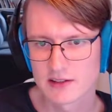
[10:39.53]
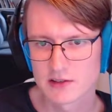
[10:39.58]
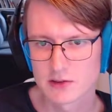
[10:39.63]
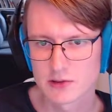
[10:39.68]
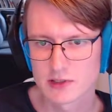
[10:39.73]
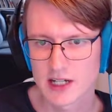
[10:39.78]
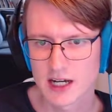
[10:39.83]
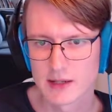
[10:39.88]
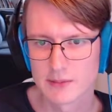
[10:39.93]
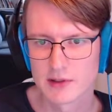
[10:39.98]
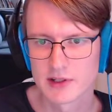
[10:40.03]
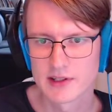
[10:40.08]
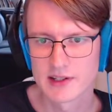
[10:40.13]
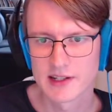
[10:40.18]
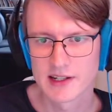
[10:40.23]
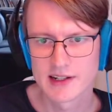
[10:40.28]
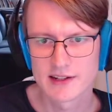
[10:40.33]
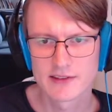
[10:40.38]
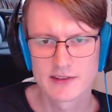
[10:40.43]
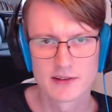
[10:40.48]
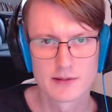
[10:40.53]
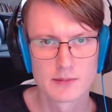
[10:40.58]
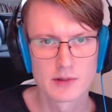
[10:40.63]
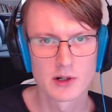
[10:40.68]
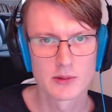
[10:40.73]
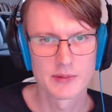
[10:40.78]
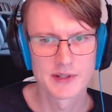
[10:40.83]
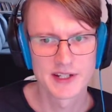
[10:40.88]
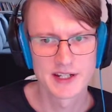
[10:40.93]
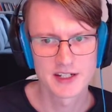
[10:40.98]
to Kyber dilithium
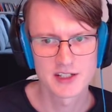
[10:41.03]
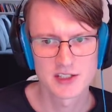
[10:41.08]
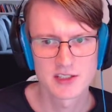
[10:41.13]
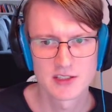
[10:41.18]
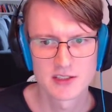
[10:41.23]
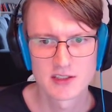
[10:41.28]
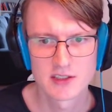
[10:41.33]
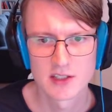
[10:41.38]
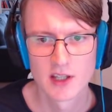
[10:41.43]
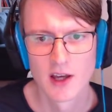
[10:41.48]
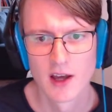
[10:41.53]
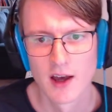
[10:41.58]
combinations,